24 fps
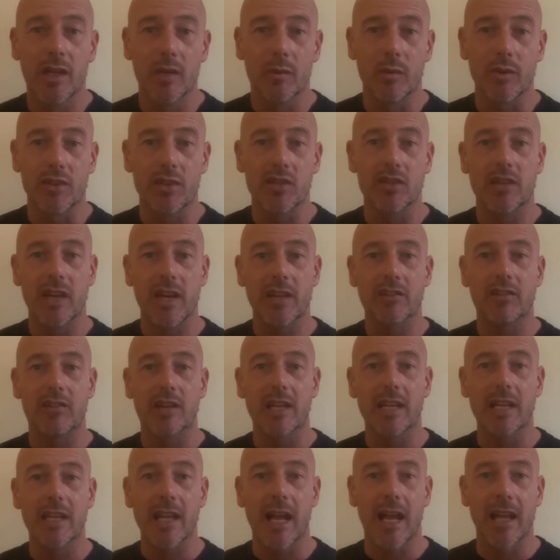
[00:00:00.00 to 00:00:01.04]
which is
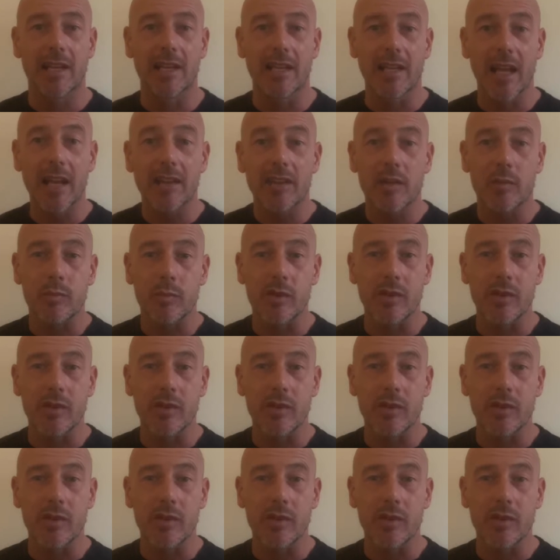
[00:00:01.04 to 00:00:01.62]
generally at the end of